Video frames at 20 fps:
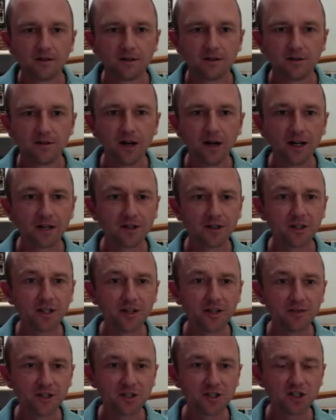Right, good
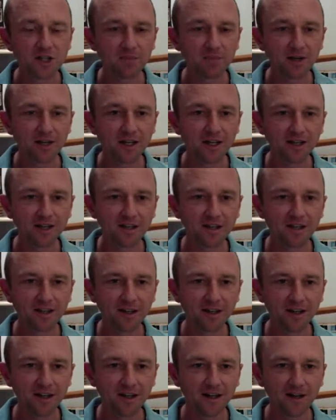evening, Shiplake.
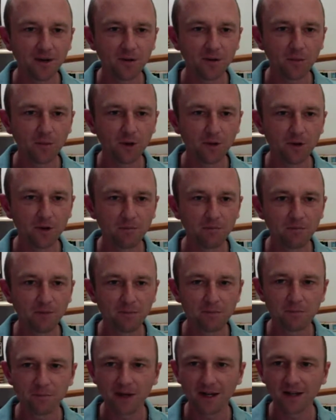Welcome
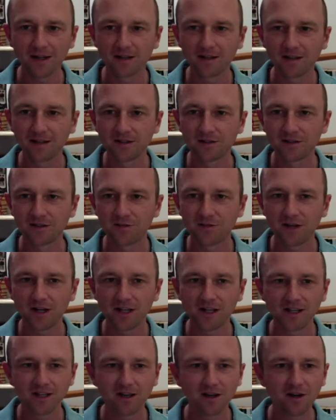back to the
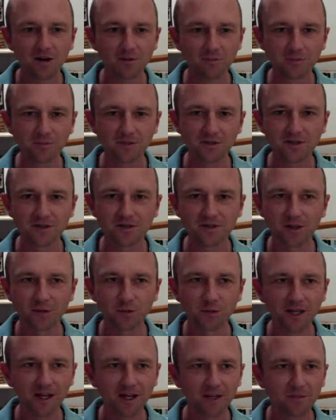Viking Arms. So we
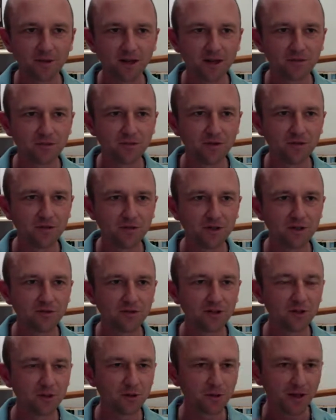had about 50 of
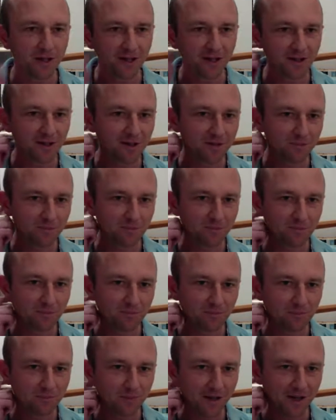you
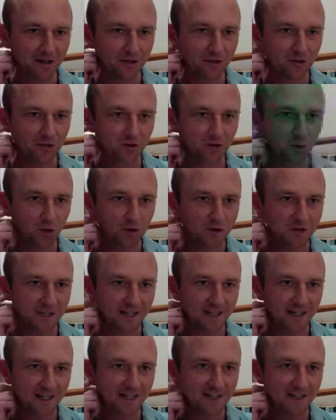banging on the door to
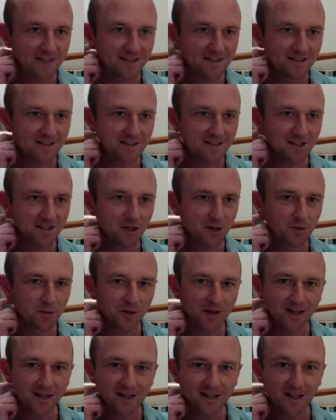get in.
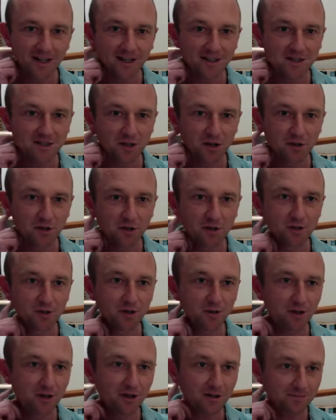So let us know who you
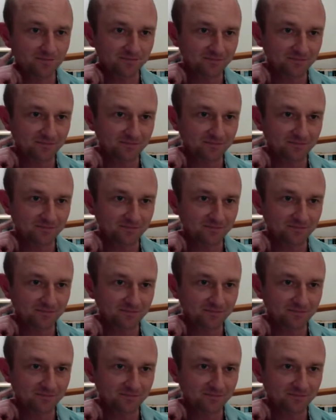are.